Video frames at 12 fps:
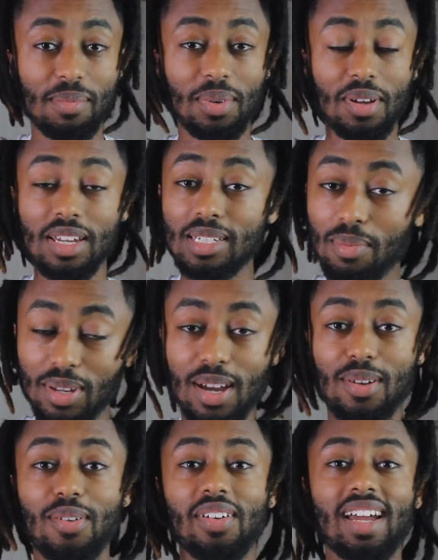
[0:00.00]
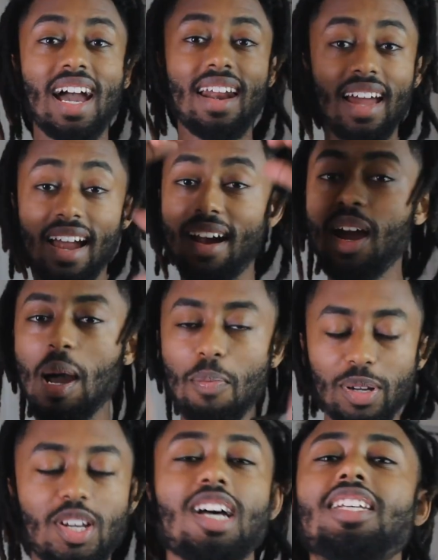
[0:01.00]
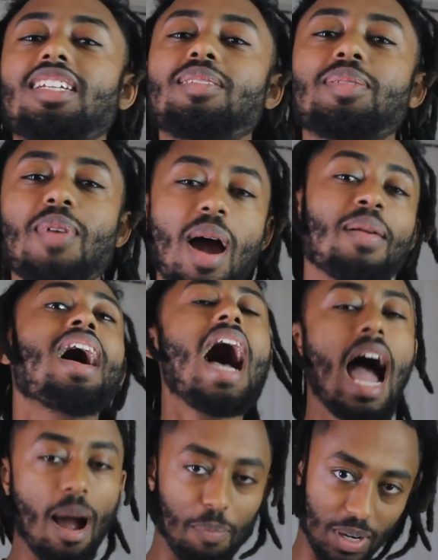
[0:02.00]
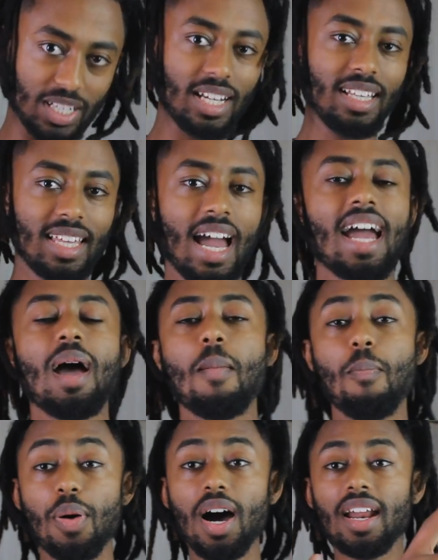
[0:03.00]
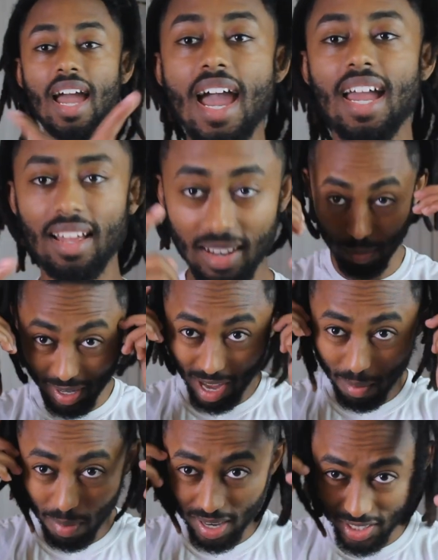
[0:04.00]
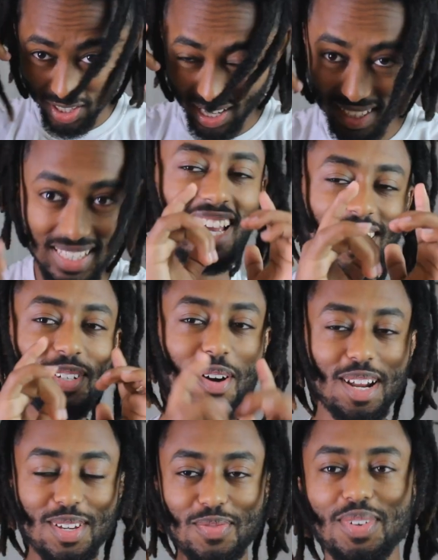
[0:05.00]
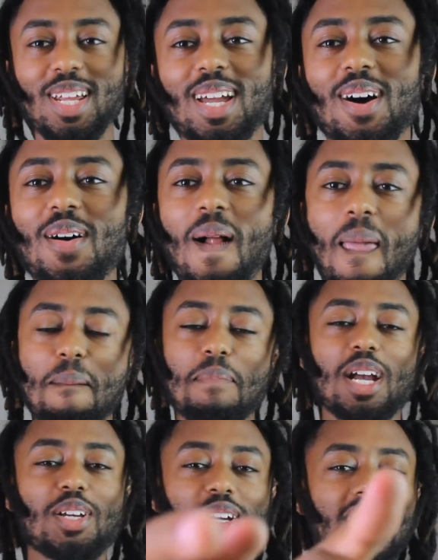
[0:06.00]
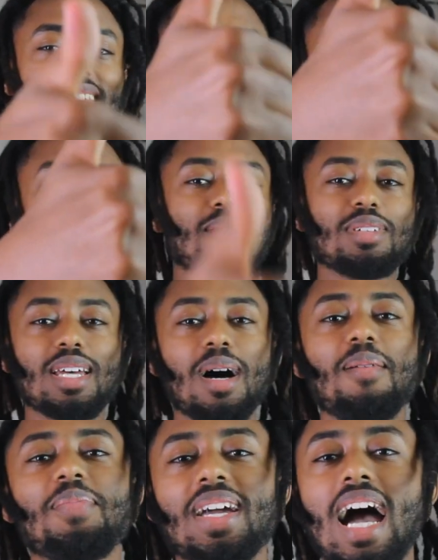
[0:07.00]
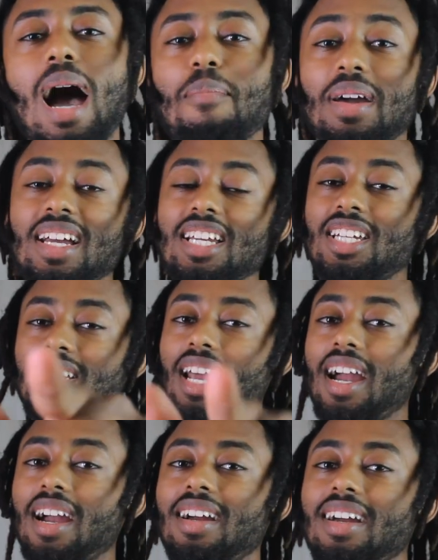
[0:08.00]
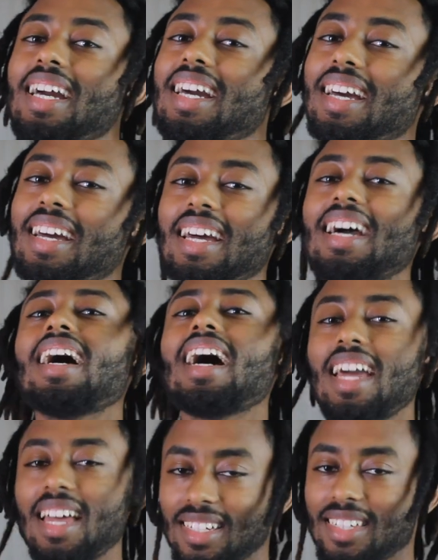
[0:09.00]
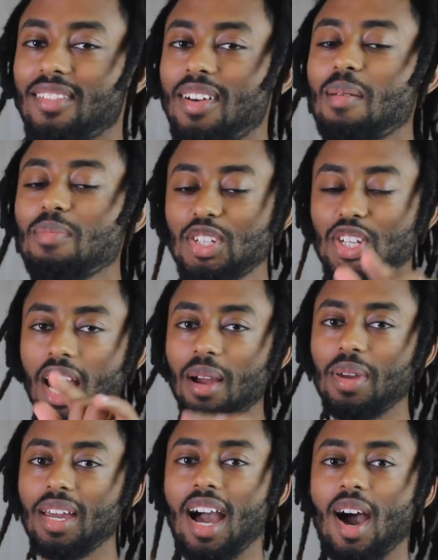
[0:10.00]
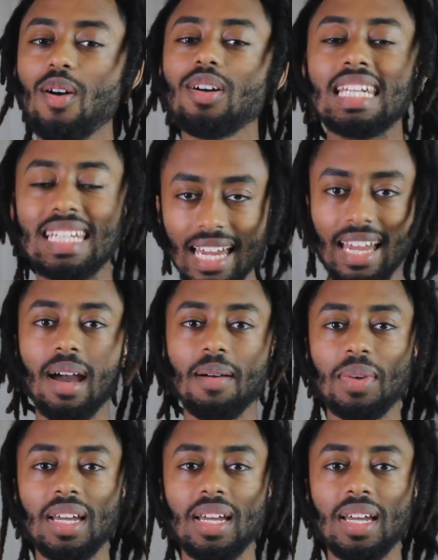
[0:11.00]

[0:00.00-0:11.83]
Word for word: some of y'all, some of y'all don't even got a hair. But y'all should subscribe, I appreciate that. But hey, let me count my dreads. Enjoy this video. Make sure you hit the thumbs up, comment, share, Instagram, check me out, DM